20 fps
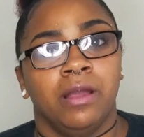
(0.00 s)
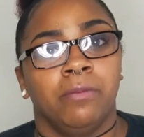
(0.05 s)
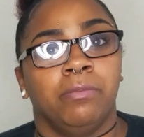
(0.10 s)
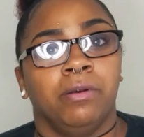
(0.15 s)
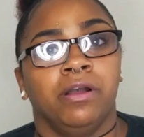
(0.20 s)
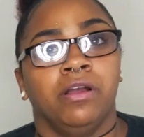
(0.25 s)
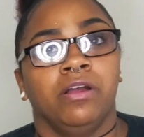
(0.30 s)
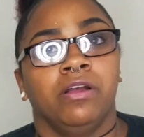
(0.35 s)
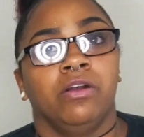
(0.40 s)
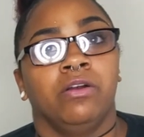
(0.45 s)

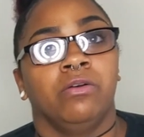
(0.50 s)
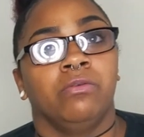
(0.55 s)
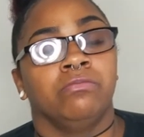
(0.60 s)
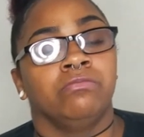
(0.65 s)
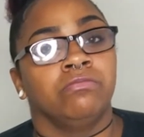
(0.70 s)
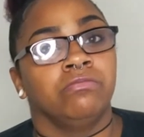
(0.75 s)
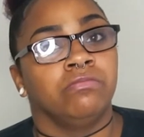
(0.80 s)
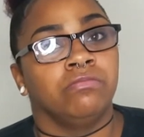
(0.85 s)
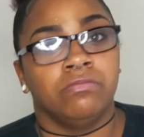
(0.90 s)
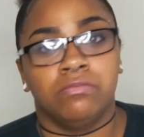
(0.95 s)
But
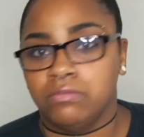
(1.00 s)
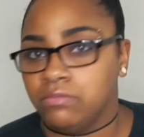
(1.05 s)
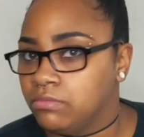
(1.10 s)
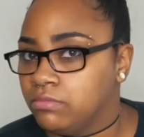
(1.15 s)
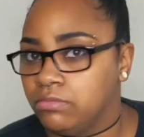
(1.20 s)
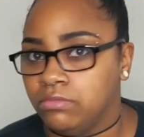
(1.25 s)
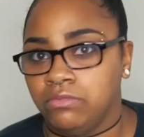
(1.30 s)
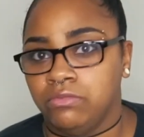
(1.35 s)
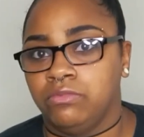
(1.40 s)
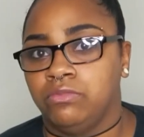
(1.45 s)

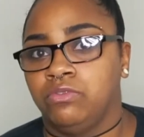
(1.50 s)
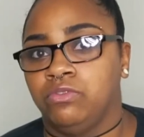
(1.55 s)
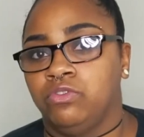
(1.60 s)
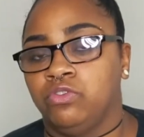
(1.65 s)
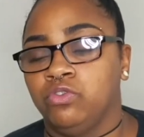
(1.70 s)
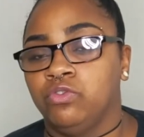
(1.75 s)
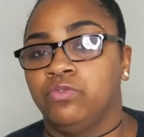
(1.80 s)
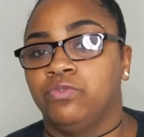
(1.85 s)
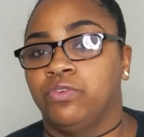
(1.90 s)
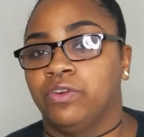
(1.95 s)

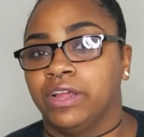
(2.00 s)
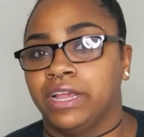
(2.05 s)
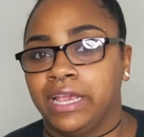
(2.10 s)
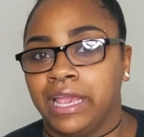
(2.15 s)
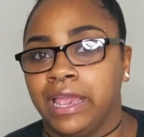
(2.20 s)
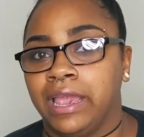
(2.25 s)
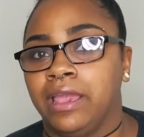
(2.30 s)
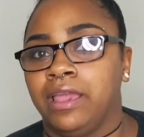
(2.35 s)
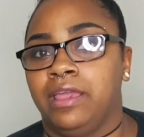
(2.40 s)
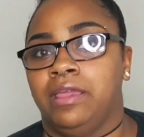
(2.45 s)
to
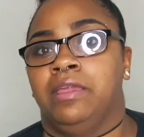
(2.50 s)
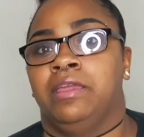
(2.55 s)
forget